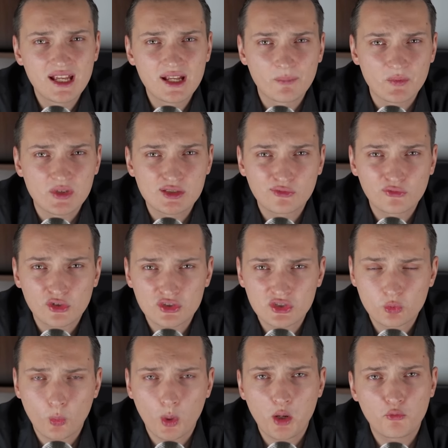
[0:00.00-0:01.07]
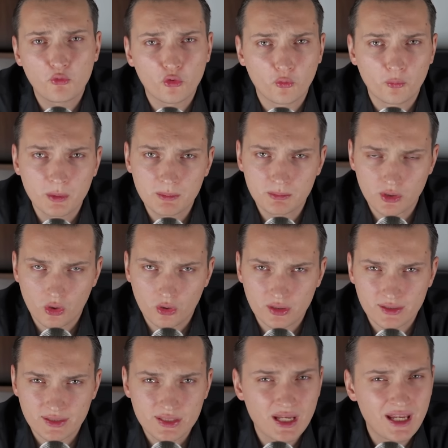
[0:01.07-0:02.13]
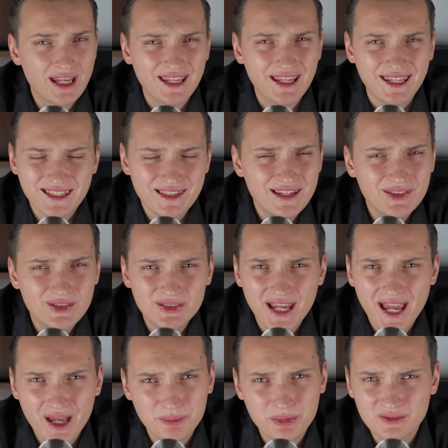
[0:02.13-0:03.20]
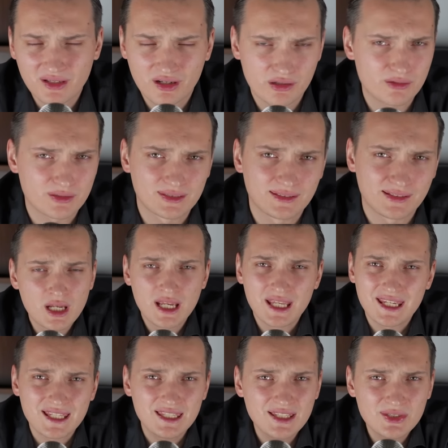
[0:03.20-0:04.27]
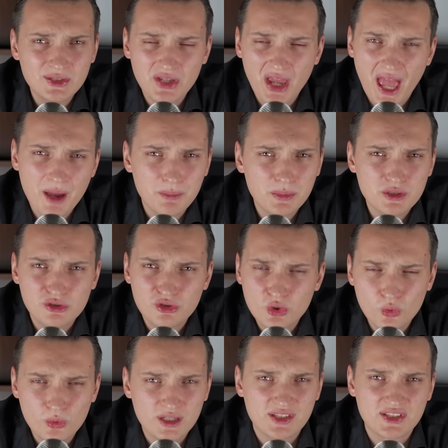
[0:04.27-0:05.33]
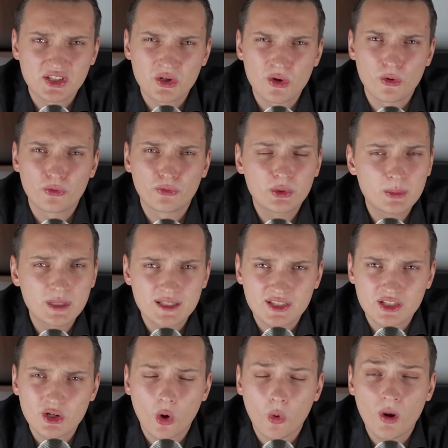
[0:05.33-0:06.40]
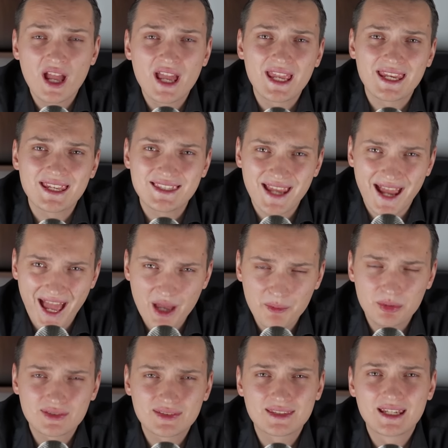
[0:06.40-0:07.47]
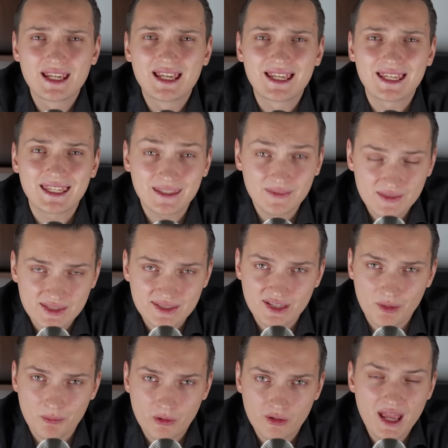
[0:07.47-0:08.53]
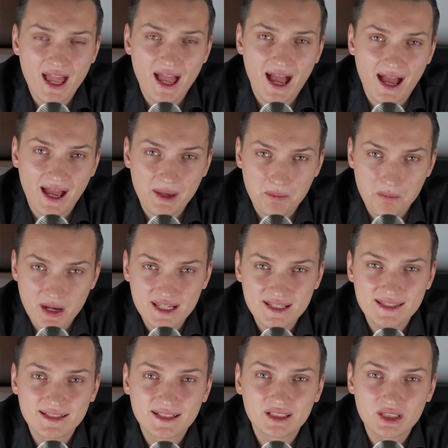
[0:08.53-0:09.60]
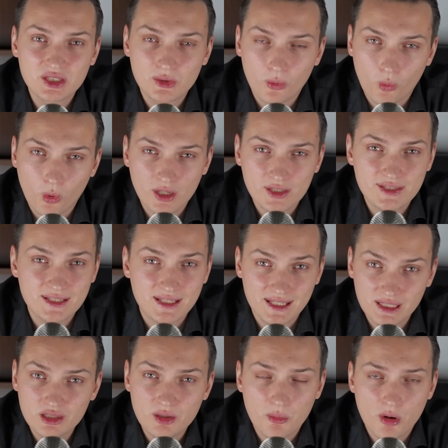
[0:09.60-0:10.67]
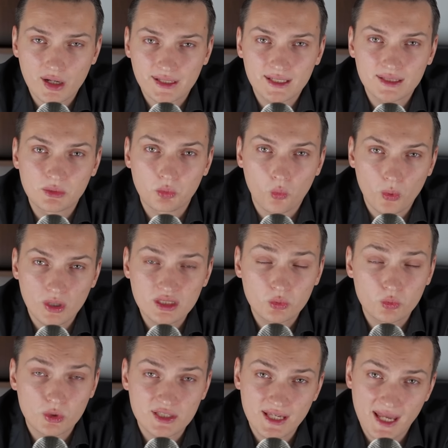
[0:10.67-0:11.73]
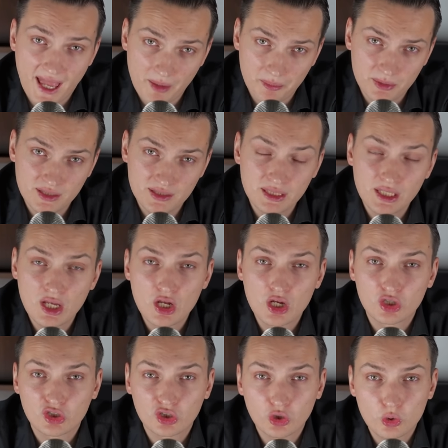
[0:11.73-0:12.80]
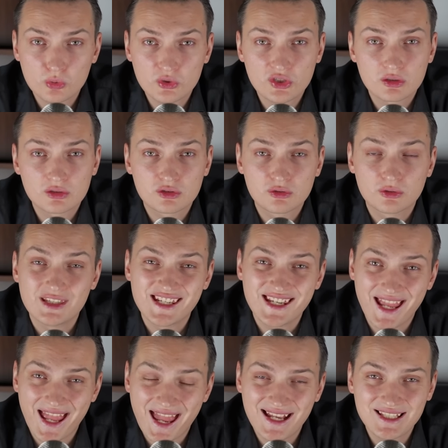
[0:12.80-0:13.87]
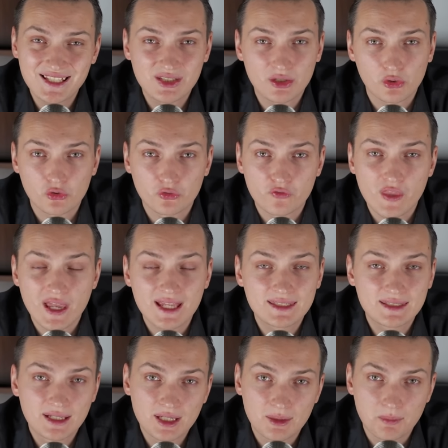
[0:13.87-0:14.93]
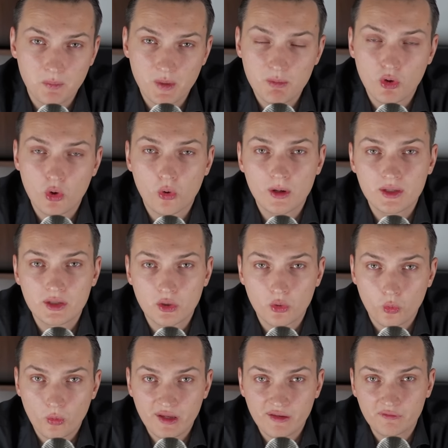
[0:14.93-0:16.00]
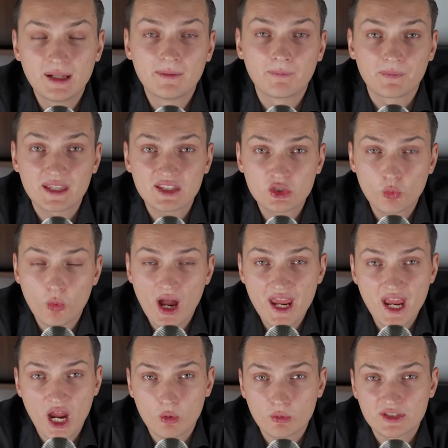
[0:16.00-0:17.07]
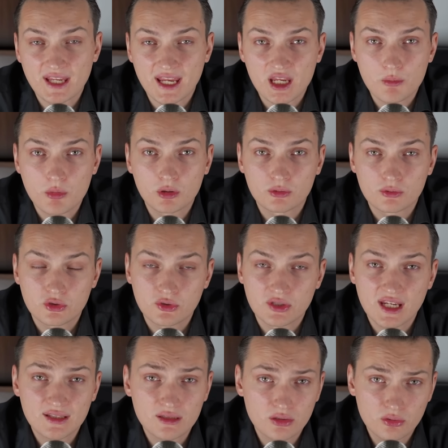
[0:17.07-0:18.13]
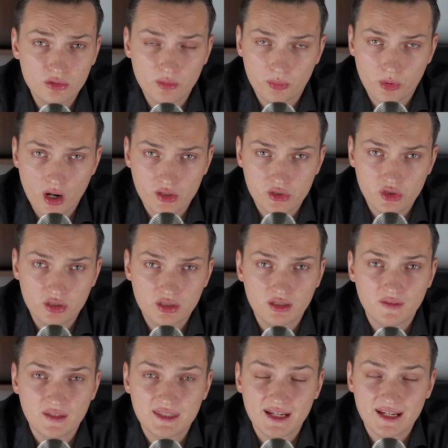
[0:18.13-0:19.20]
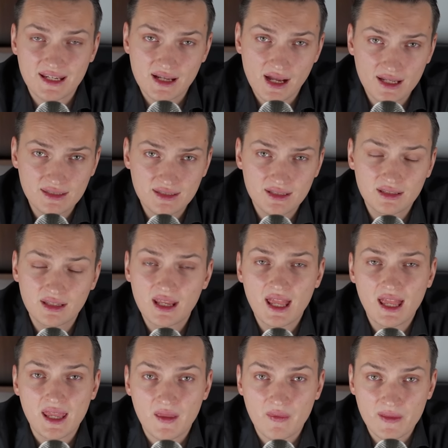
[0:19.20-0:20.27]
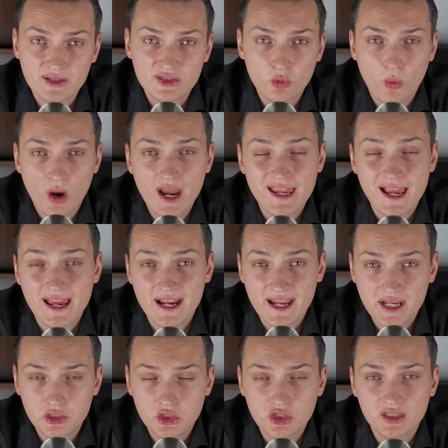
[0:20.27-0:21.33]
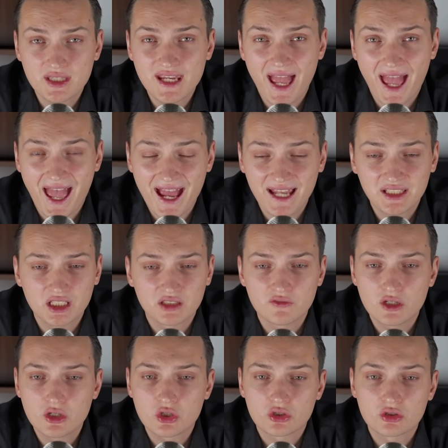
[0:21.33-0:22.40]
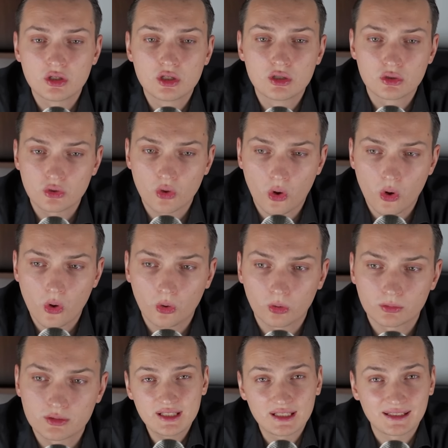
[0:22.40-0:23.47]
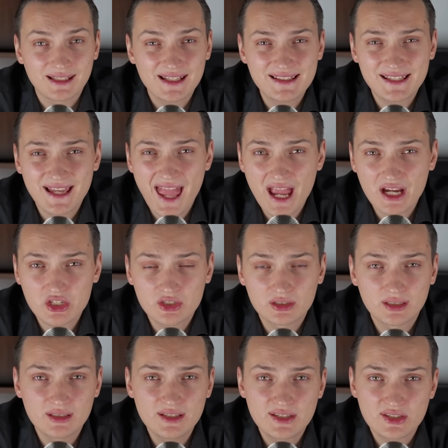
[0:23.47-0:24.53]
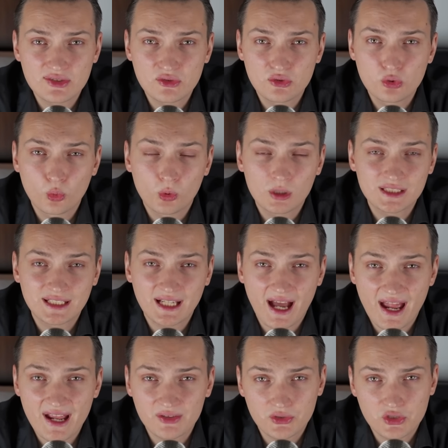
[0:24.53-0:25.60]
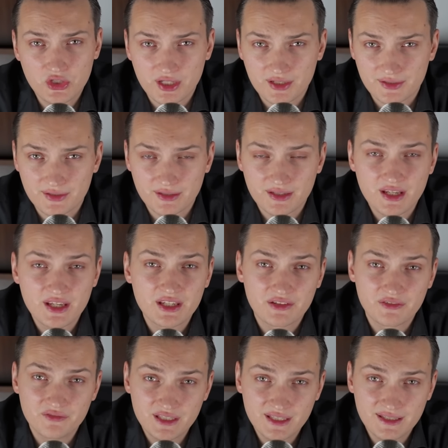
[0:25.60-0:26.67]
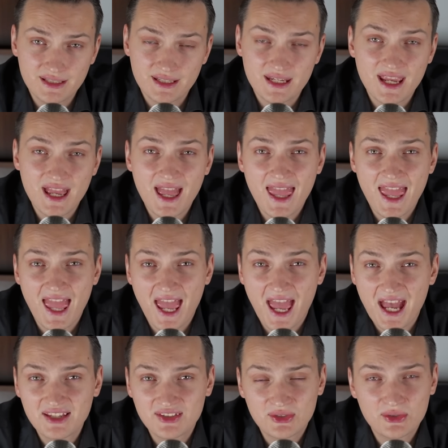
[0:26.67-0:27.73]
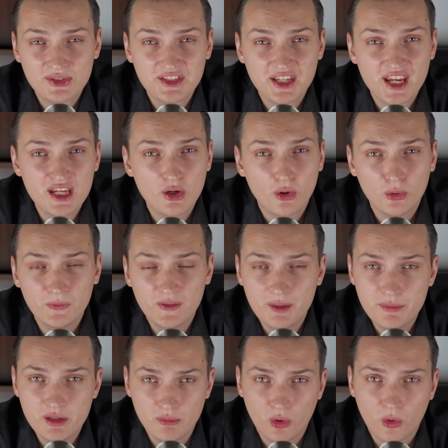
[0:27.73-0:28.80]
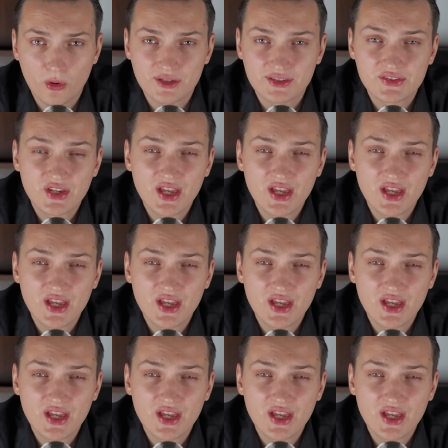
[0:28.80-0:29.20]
this first wave of meme tokens. It did not happen currently. It did not happen two weeks ago, three weeks ago. It happened in the summer. I basically was in the market when it was happening closer to the end of that meme coin wave. That's why I was able to get into the project that I got in and that's why I actually had conviction to hold. Let's actually listen to what Kyle Chassé, VC, has to say on the meme coins